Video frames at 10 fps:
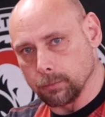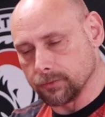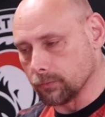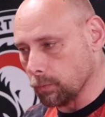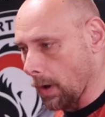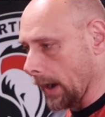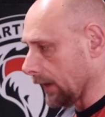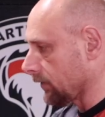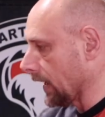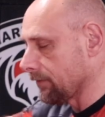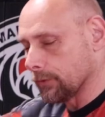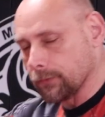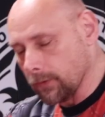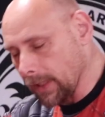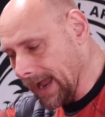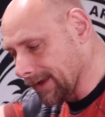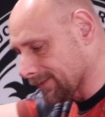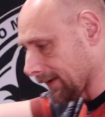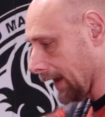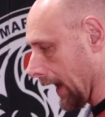which is why I saved this for
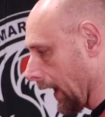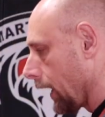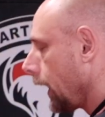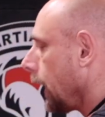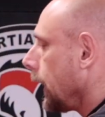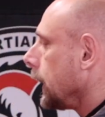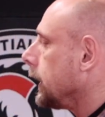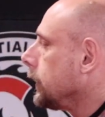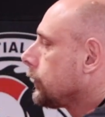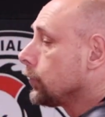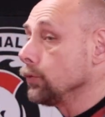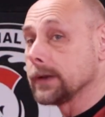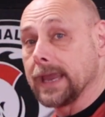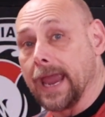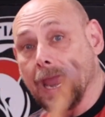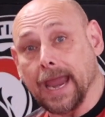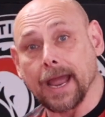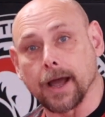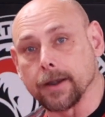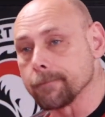last today, is you
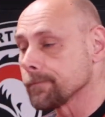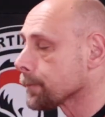can